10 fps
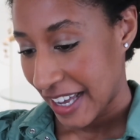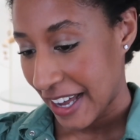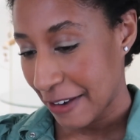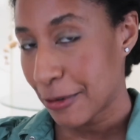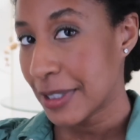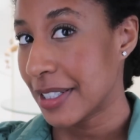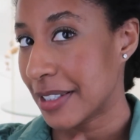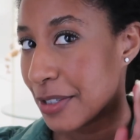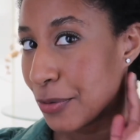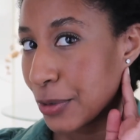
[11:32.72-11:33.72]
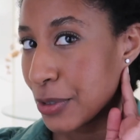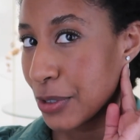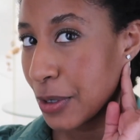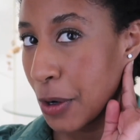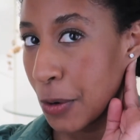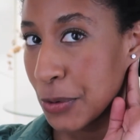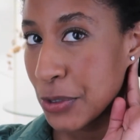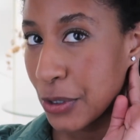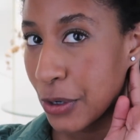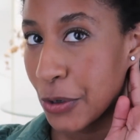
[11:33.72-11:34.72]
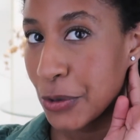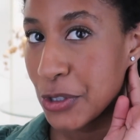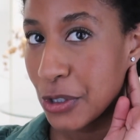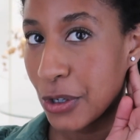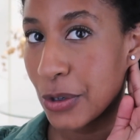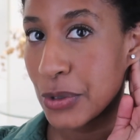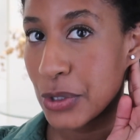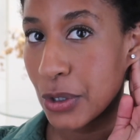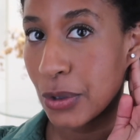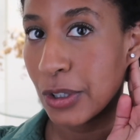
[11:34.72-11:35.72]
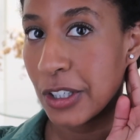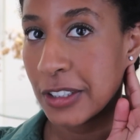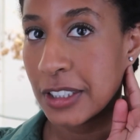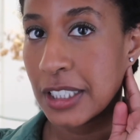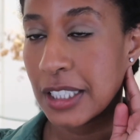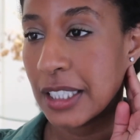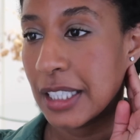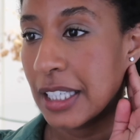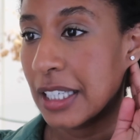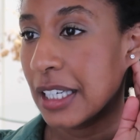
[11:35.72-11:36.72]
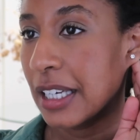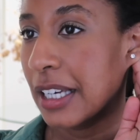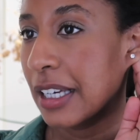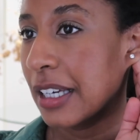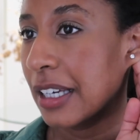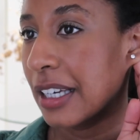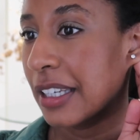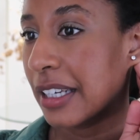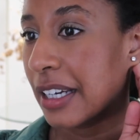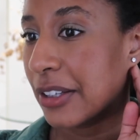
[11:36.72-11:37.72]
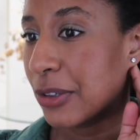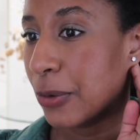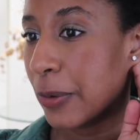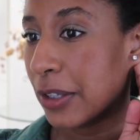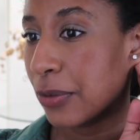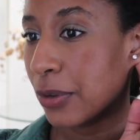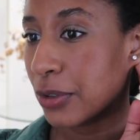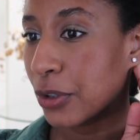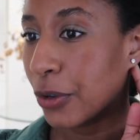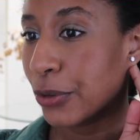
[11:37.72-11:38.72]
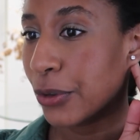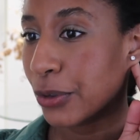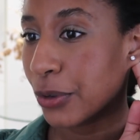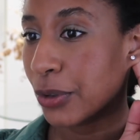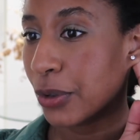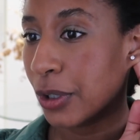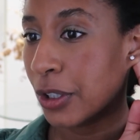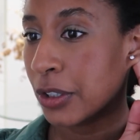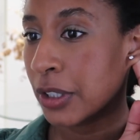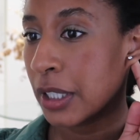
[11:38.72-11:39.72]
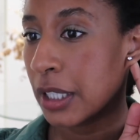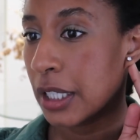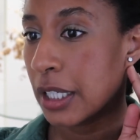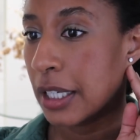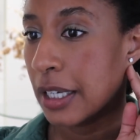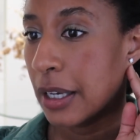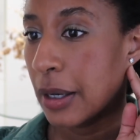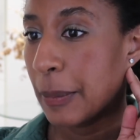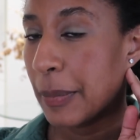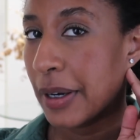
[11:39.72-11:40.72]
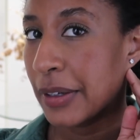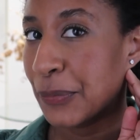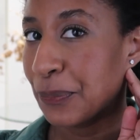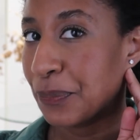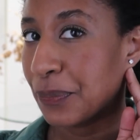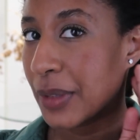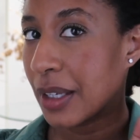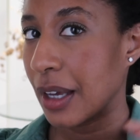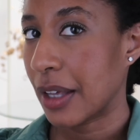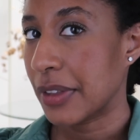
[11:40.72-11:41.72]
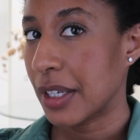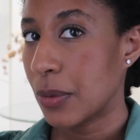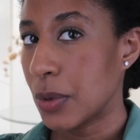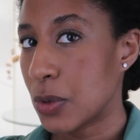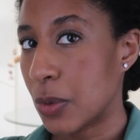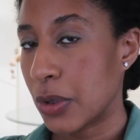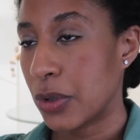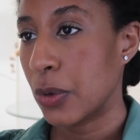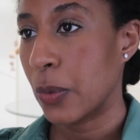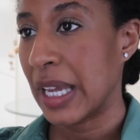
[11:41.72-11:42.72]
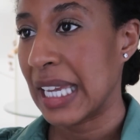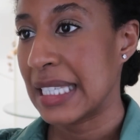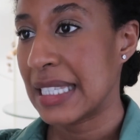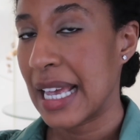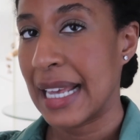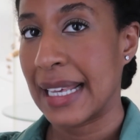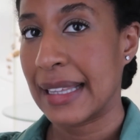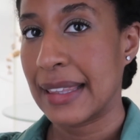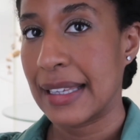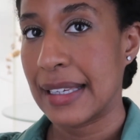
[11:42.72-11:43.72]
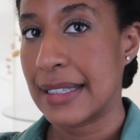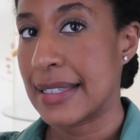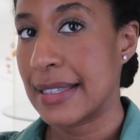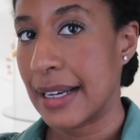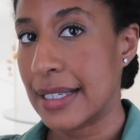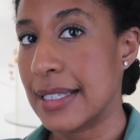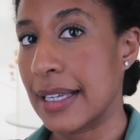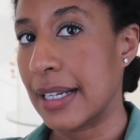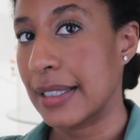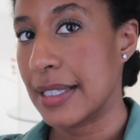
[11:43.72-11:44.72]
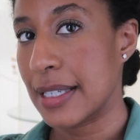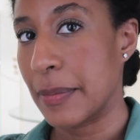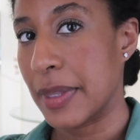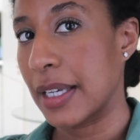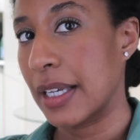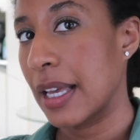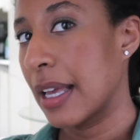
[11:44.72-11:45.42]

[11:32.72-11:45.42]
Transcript: I've wanted this for so, so, so, so long. And I had to wait for so, so, so, so long. But I think it was worth the wait. And I think it's nice that I did something